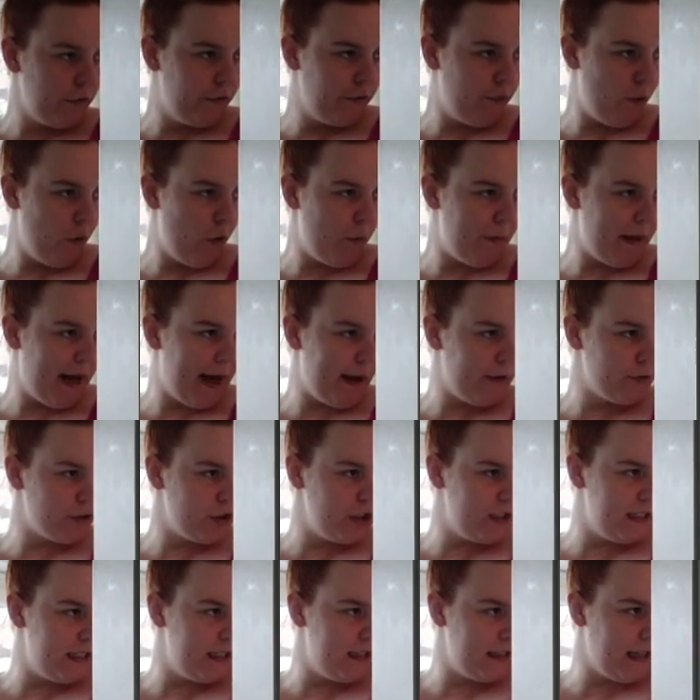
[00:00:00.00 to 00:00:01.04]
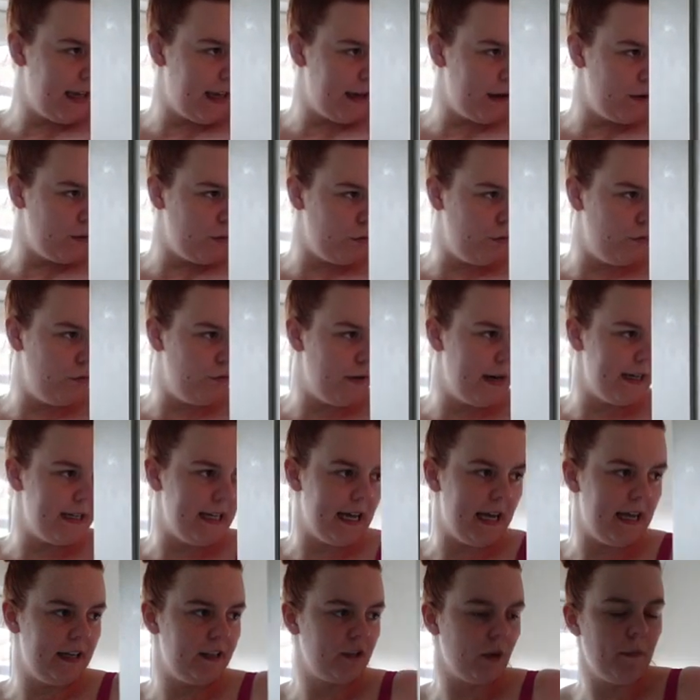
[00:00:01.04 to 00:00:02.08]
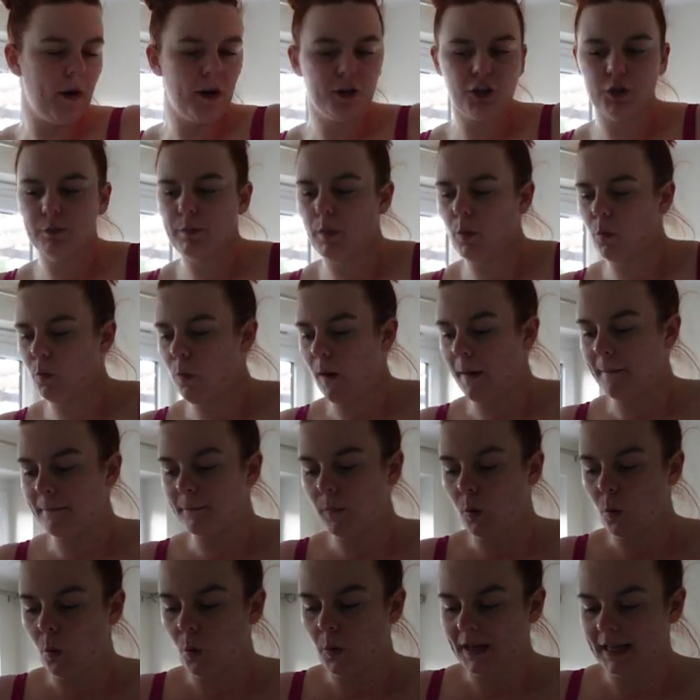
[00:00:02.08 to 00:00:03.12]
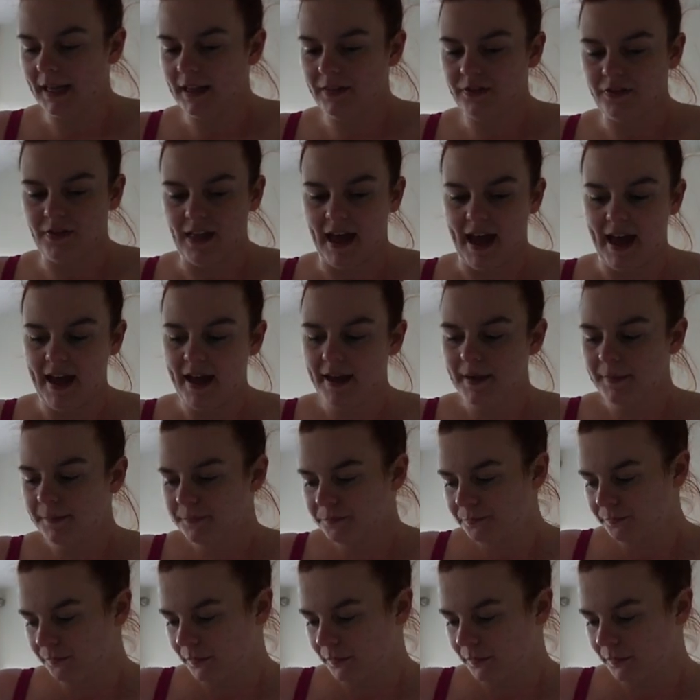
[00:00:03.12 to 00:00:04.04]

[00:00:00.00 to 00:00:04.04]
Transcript: 4 pouches in there already, so I might just put one more in there.